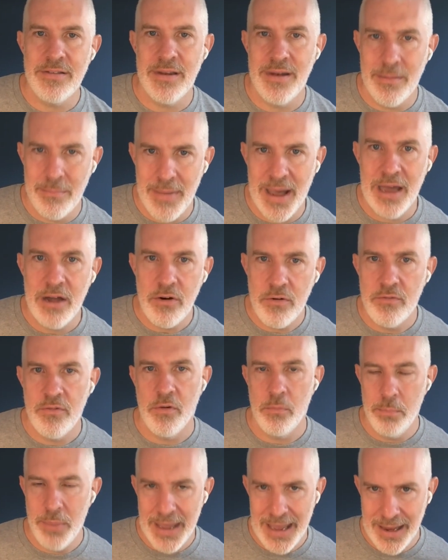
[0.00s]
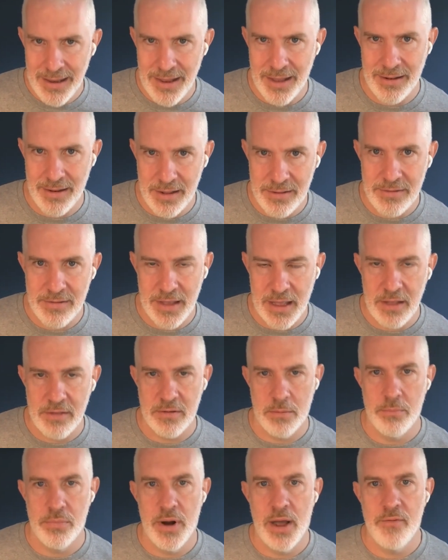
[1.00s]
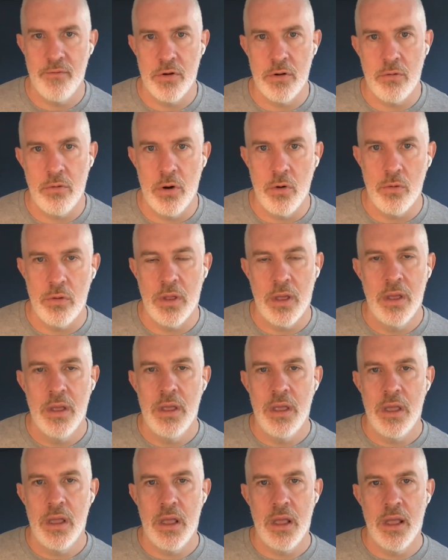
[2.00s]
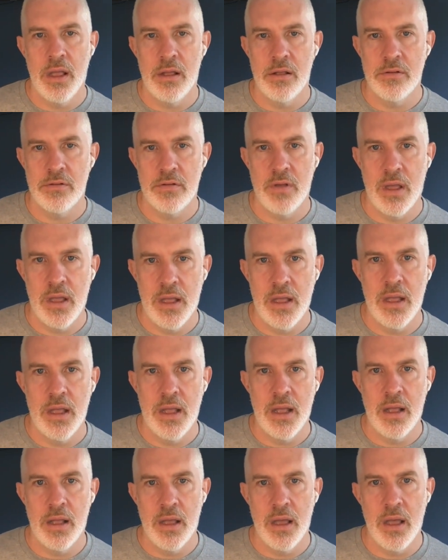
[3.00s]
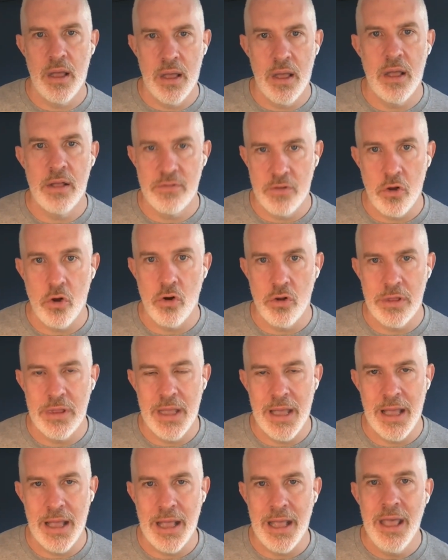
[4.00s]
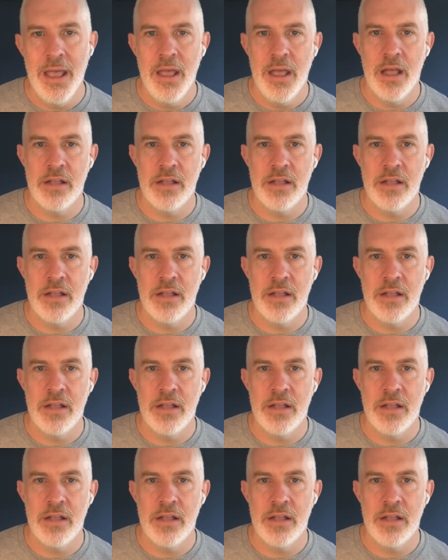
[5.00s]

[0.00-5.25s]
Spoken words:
isn't a matter of opinion that sales and profit growth is a good thing.